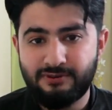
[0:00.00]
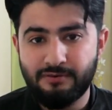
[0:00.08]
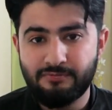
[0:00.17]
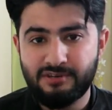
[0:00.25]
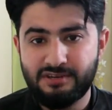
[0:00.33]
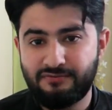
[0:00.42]

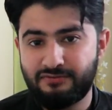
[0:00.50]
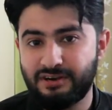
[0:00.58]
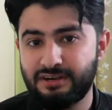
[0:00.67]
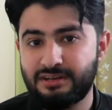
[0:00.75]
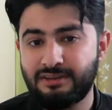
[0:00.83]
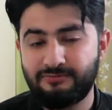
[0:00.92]
from
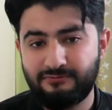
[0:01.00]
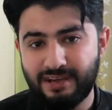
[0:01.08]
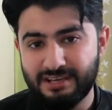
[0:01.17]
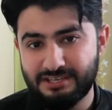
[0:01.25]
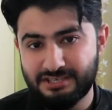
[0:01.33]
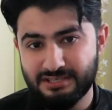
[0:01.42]
different
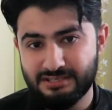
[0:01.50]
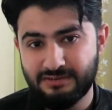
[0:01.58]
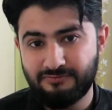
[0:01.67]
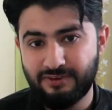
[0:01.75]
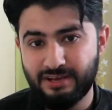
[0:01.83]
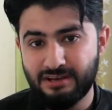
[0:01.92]
infections,
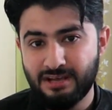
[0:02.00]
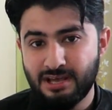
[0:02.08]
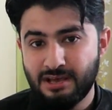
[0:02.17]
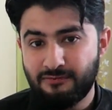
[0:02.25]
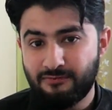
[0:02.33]
and when